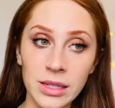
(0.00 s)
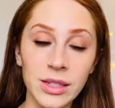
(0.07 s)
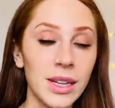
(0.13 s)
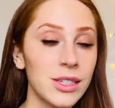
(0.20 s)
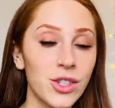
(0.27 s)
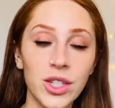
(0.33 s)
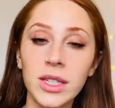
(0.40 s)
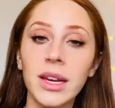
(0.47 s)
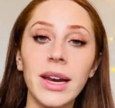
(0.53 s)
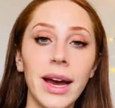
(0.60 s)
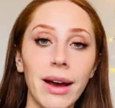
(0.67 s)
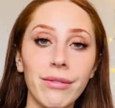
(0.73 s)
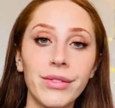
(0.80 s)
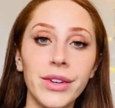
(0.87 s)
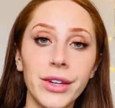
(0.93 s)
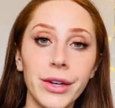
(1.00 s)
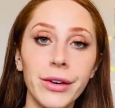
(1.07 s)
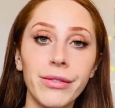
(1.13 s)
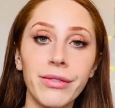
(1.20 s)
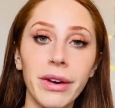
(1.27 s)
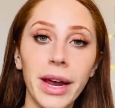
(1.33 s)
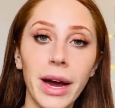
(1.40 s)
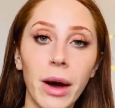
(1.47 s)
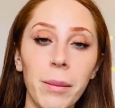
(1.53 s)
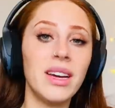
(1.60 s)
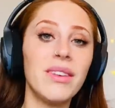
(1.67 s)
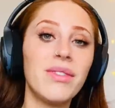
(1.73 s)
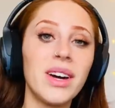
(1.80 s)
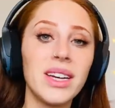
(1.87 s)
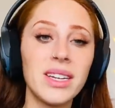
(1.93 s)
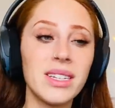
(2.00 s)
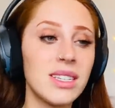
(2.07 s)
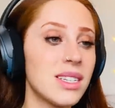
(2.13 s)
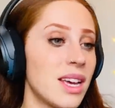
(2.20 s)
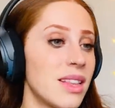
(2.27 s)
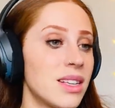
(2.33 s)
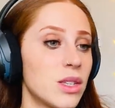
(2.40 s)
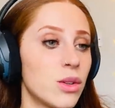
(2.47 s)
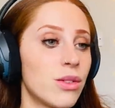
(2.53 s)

so that's just gonna have to do for now. If I didn't say this